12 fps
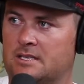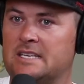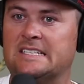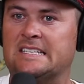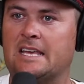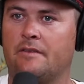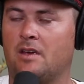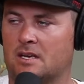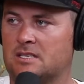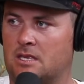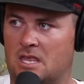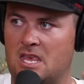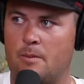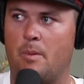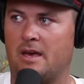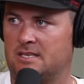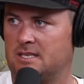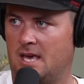he's giving us the
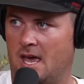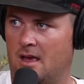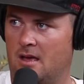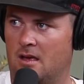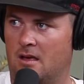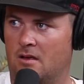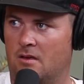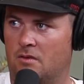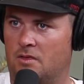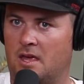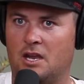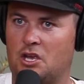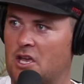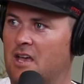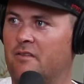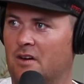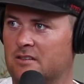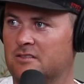best thing that he could
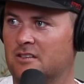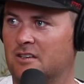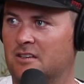give us.